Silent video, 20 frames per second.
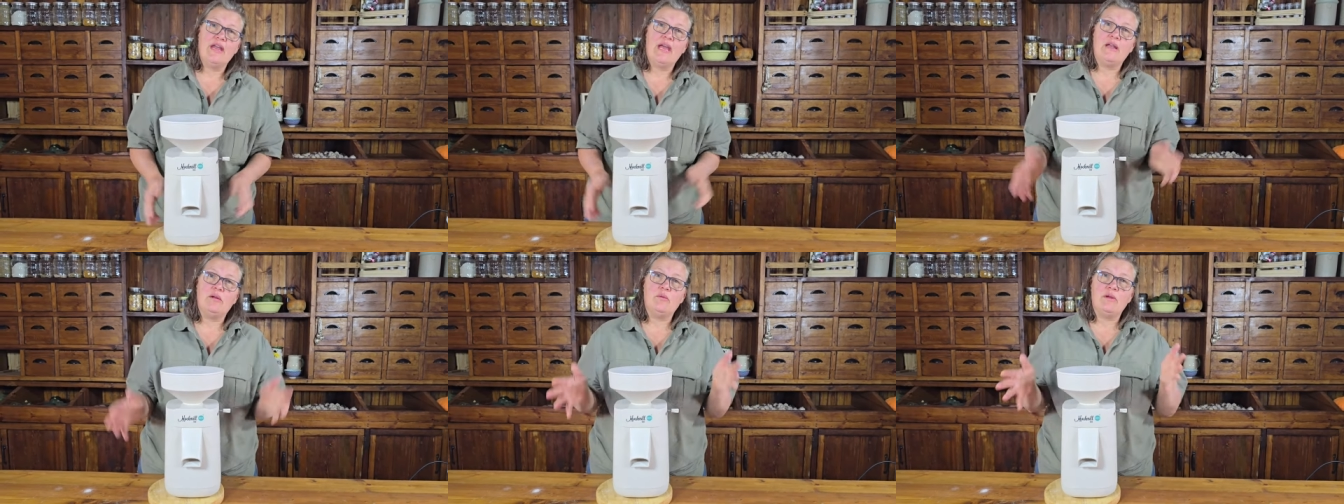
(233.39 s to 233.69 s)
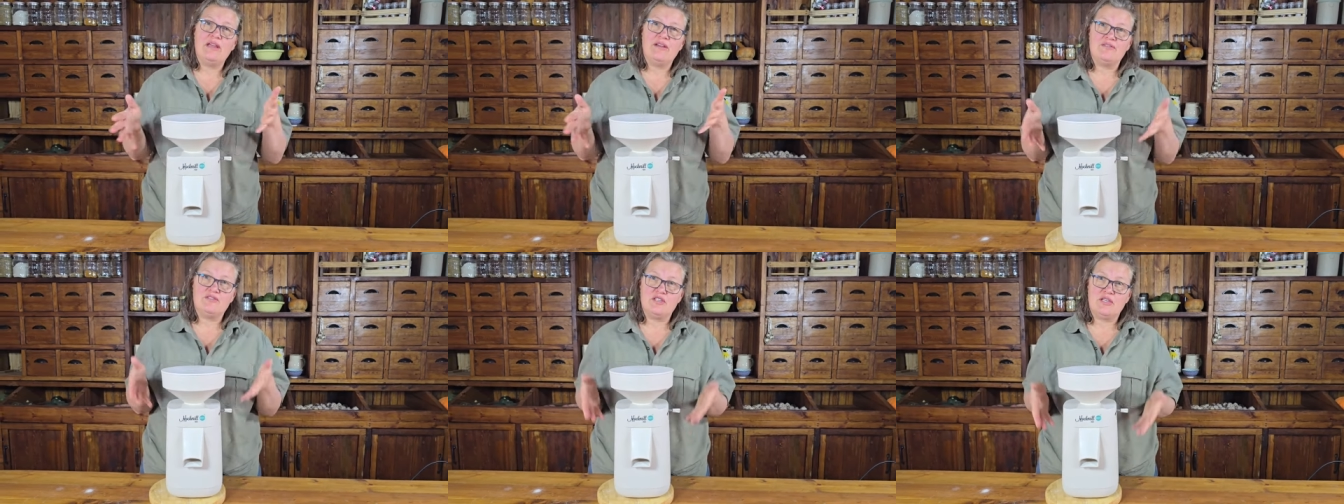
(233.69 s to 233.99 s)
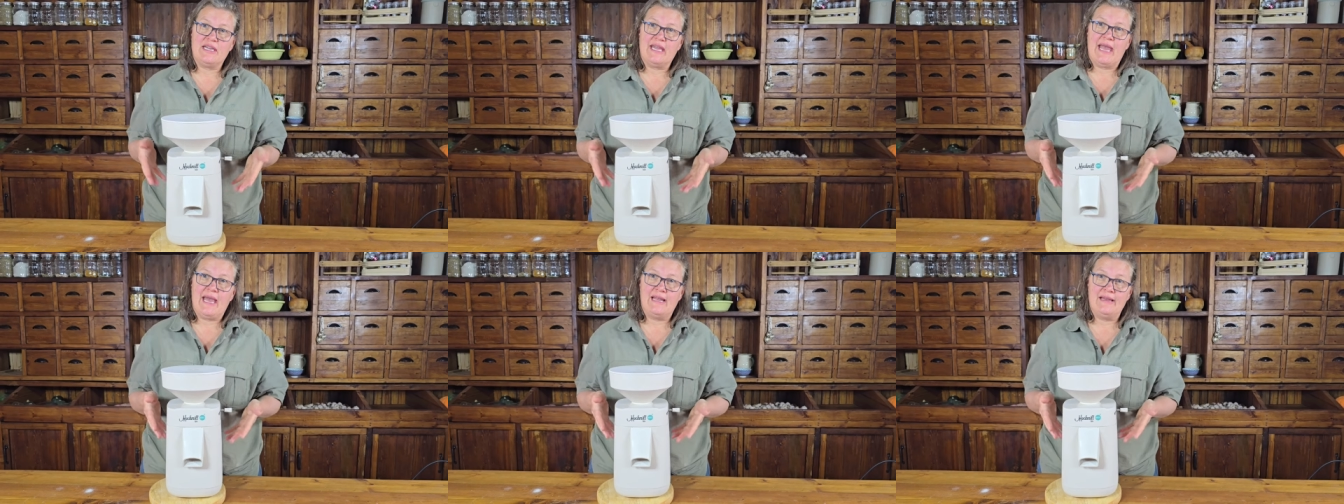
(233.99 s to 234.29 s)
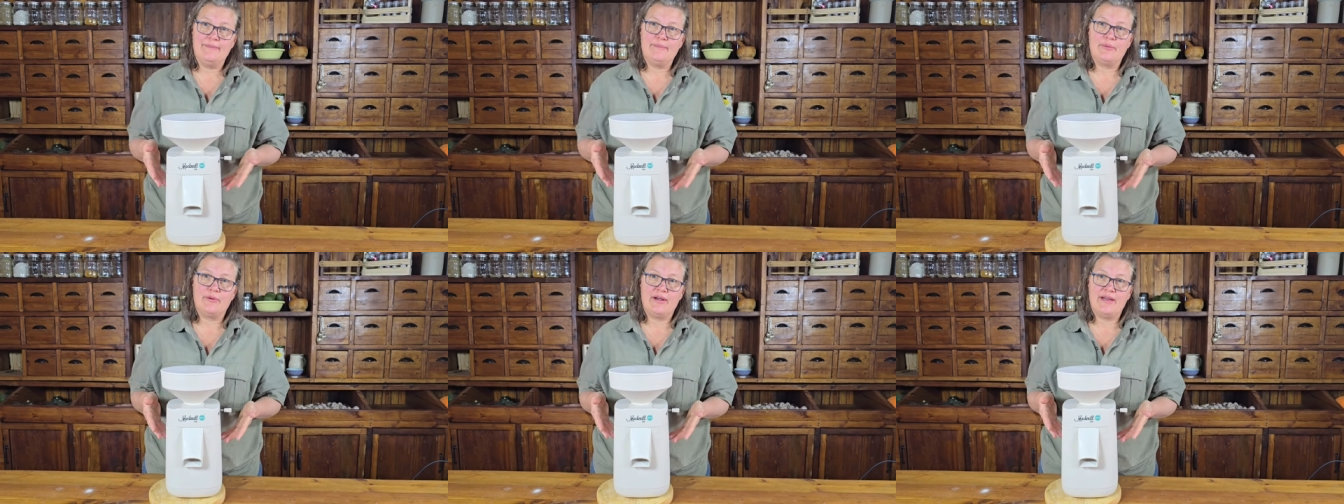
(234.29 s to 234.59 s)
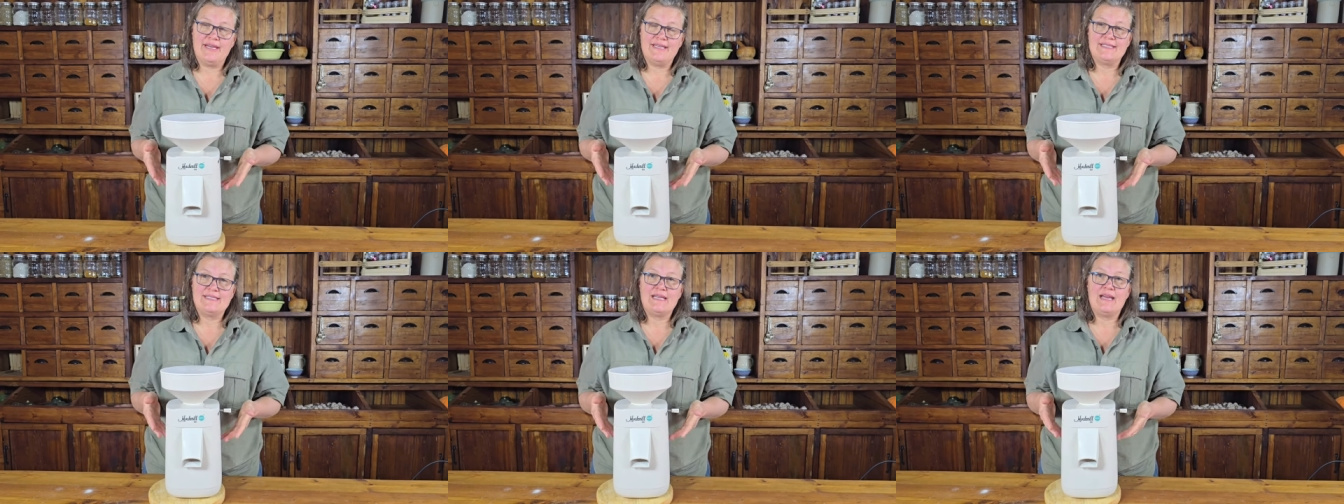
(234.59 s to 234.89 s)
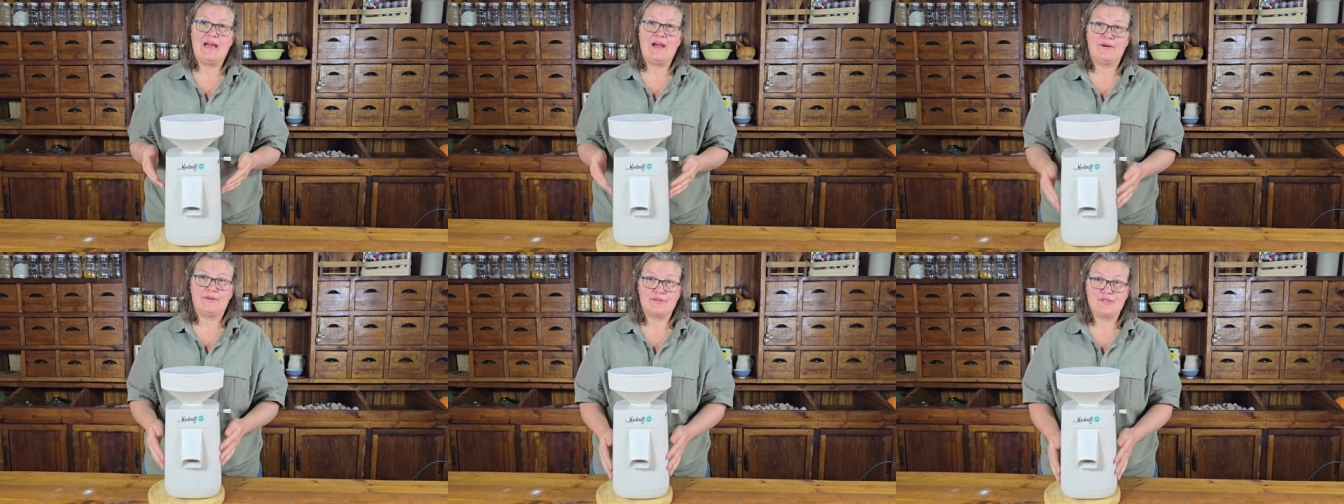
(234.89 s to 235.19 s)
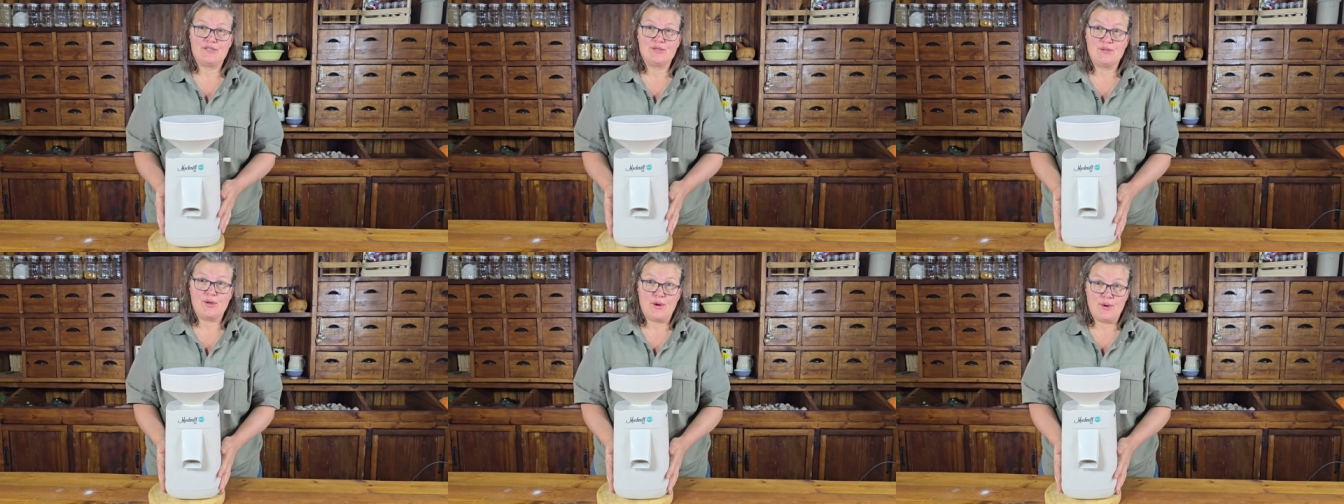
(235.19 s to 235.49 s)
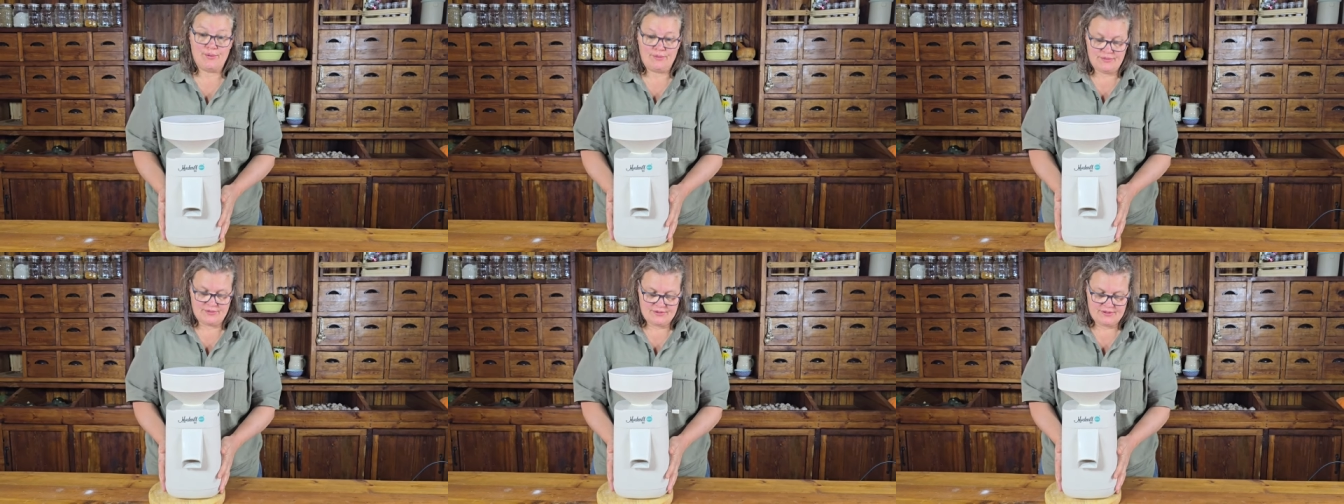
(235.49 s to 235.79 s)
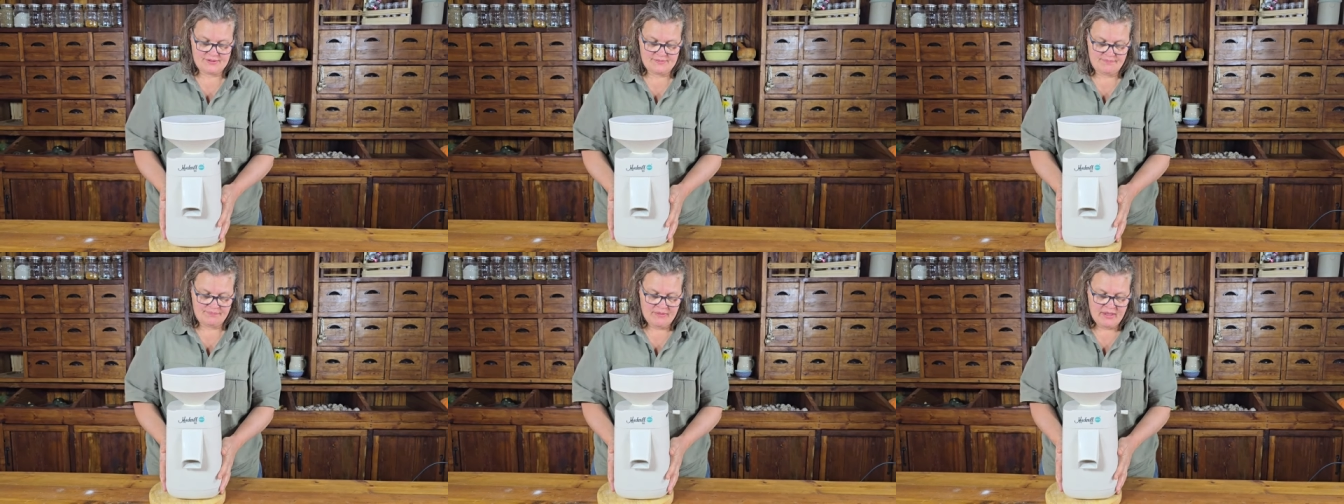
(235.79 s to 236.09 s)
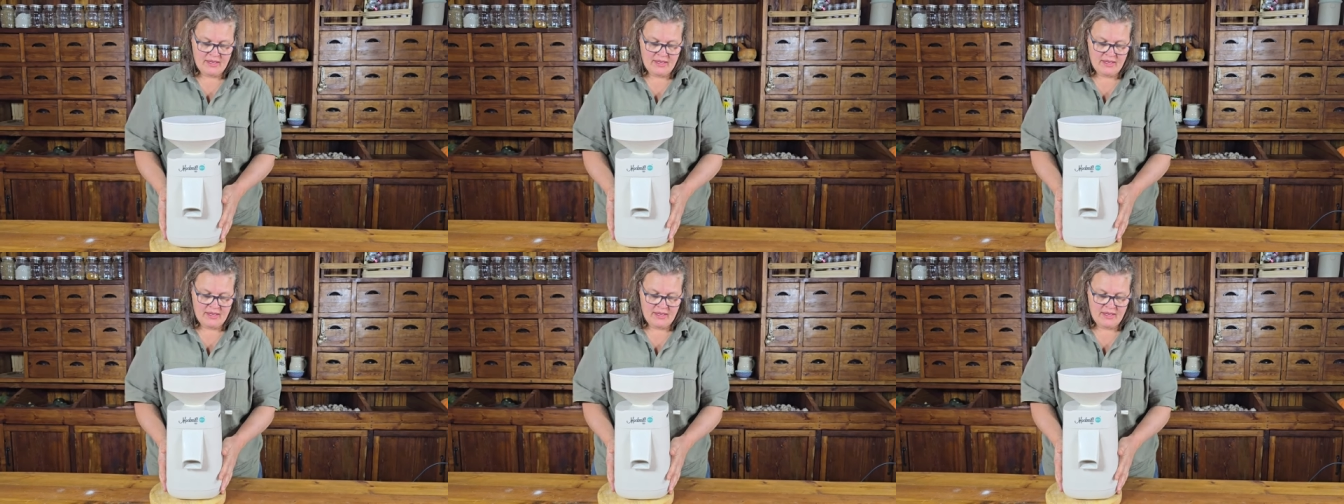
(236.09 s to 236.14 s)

and we have to calibrate our stones,